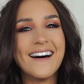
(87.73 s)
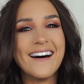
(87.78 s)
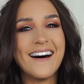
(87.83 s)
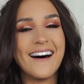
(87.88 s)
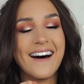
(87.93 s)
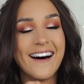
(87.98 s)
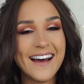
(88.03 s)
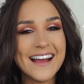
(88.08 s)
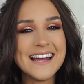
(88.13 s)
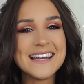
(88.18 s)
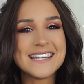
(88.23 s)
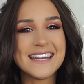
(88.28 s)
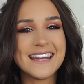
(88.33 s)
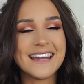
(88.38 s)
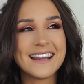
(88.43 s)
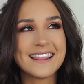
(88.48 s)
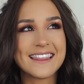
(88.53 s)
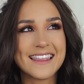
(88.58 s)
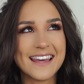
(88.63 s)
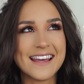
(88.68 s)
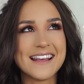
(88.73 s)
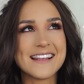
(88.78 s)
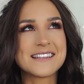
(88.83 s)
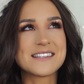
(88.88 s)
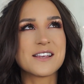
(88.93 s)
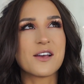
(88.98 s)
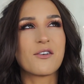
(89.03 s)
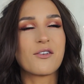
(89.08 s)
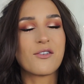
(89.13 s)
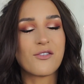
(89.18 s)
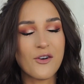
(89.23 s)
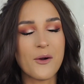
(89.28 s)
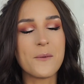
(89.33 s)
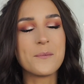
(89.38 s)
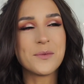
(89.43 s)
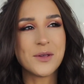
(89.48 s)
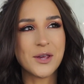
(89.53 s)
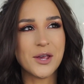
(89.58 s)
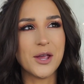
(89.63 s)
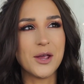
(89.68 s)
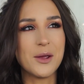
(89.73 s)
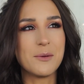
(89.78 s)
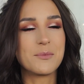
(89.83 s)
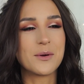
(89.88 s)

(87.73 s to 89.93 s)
hiding this from you